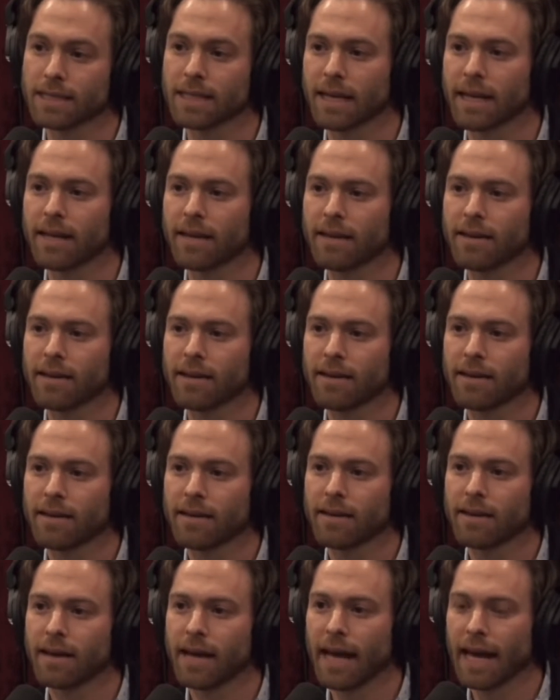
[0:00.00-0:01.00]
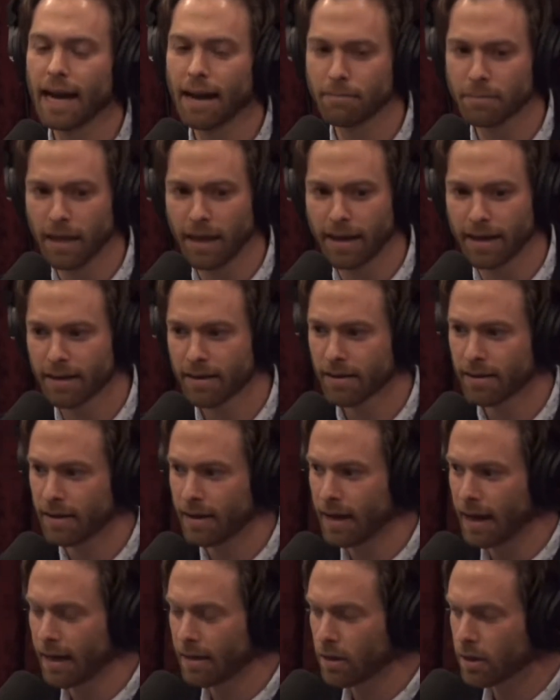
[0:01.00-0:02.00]
it? And I'm like,
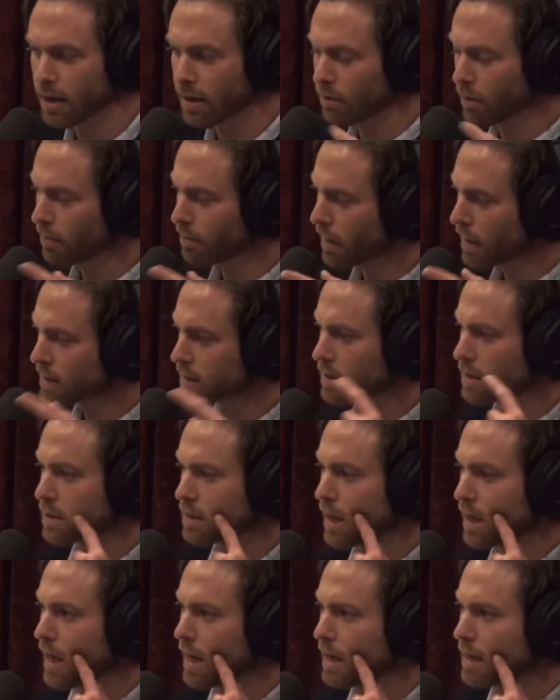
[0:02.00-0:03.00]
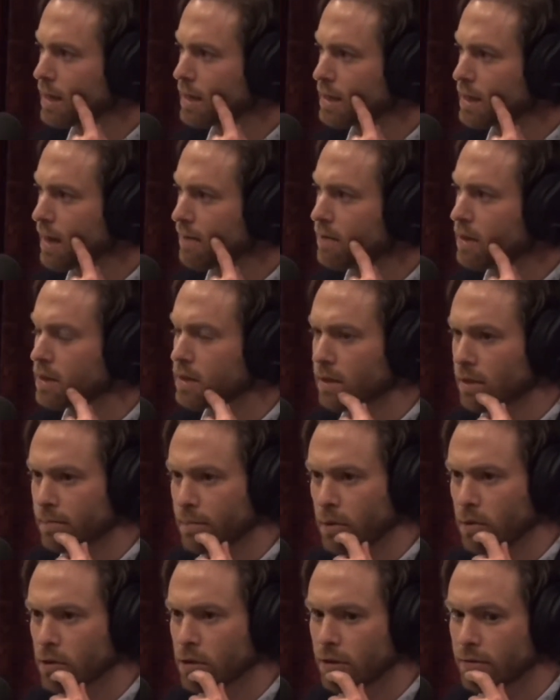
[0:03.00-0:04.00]
I look at what Musk is saying and this evidence of the
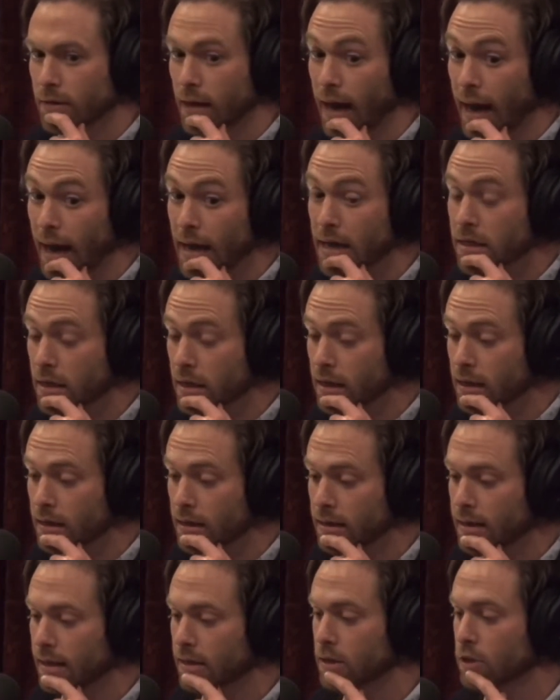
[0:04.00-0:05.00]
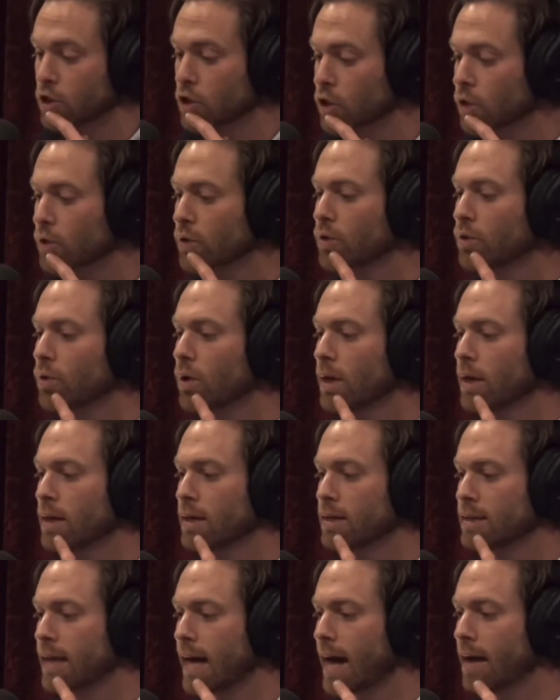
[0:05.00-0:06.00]
pole shift. I think that the true
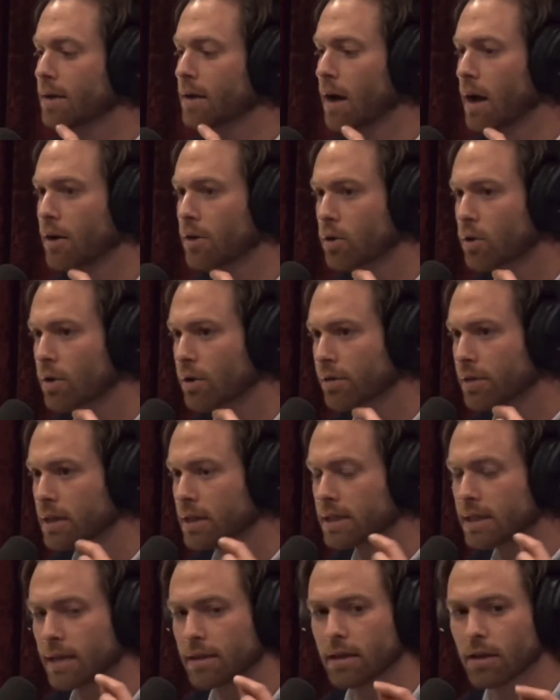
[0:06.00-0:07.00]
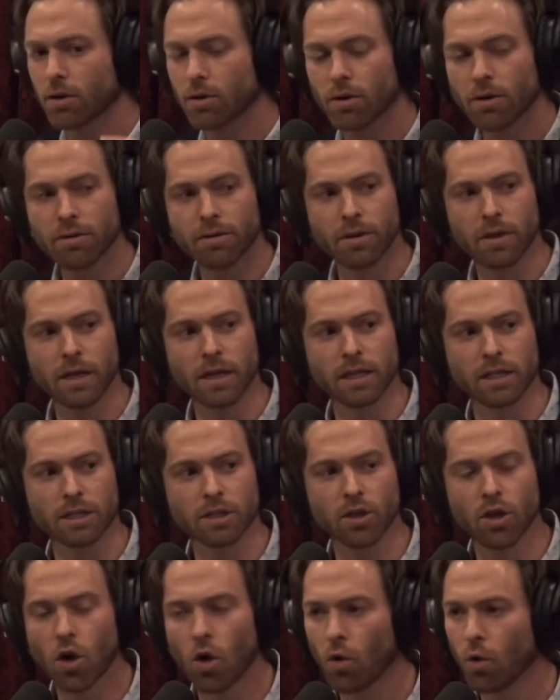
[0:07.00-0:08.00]
data on Earth is that the Earth is
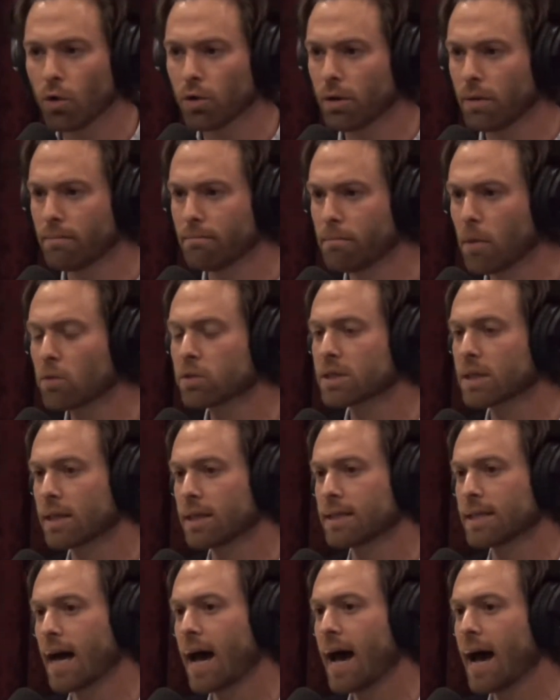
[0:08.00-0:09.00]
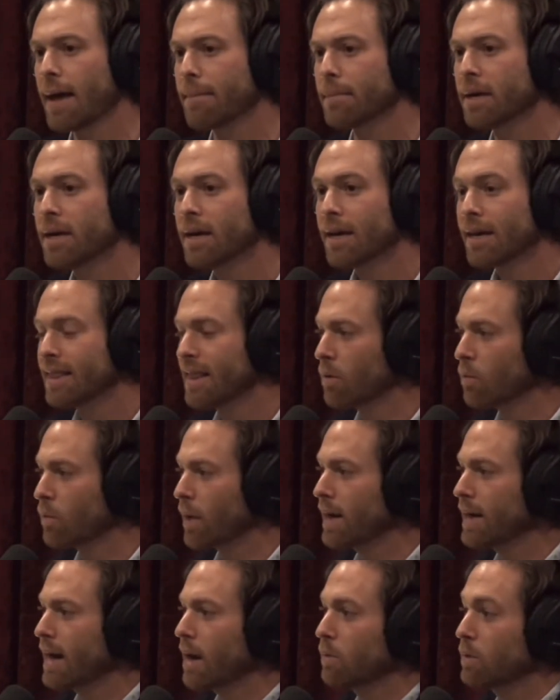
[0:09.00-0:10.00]
cold most of the time. That
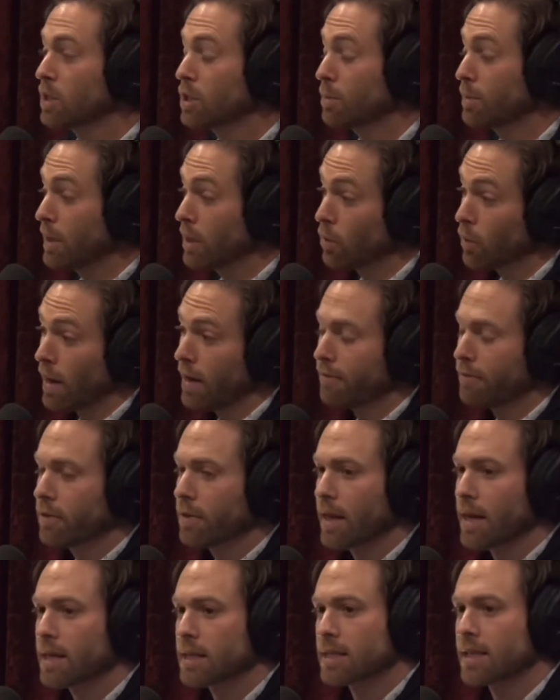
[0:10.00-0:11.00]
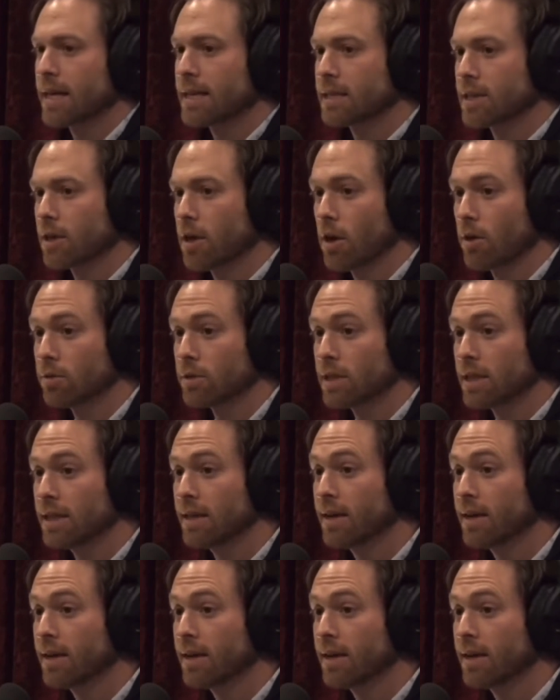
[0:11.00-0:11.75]
right now we should be grateful that it's nice and cozy